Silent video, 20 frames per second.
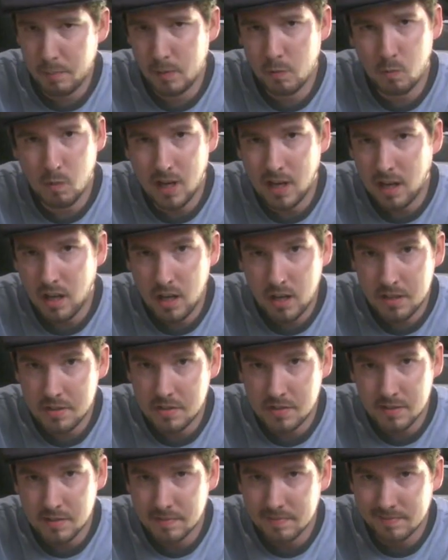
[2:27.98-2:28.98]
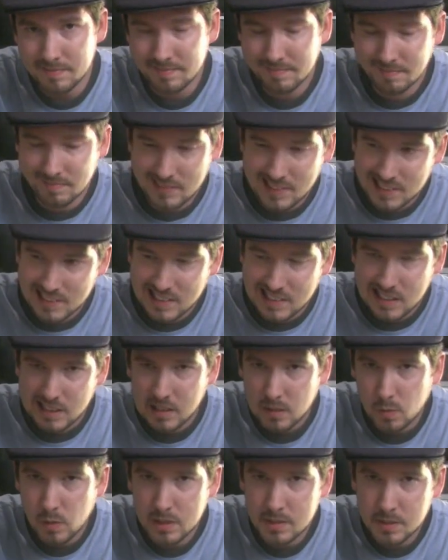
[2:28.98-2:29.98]
be wise and
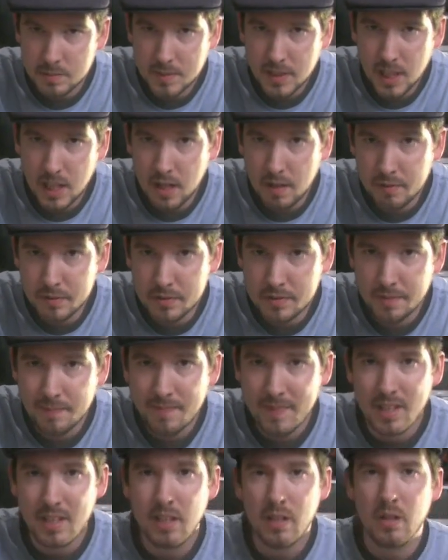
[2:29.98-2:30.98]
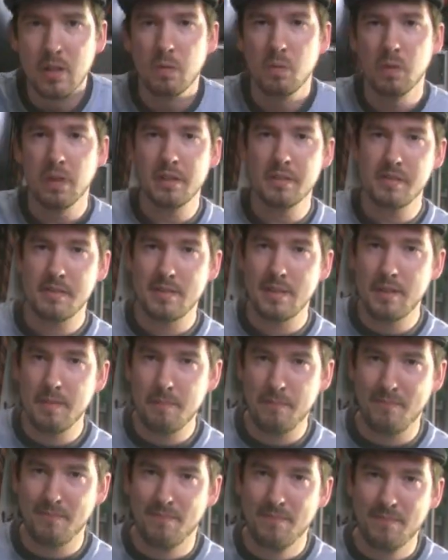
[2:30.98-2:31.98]
wear some gloves, wear
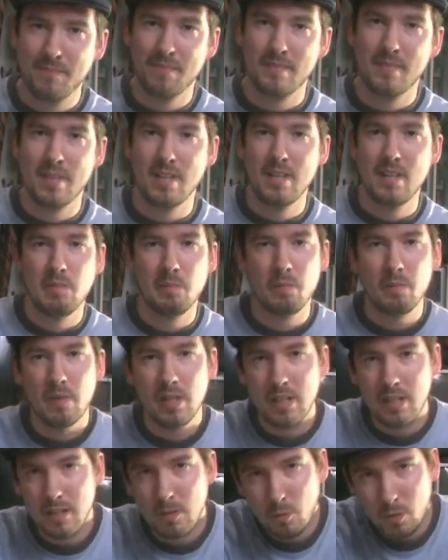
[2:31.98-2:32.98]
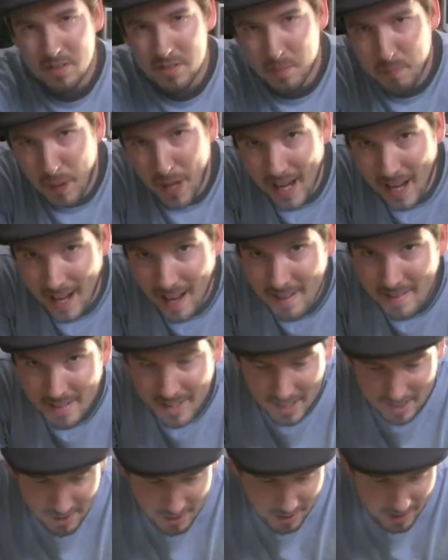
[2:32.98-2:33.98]
some, wear some pants that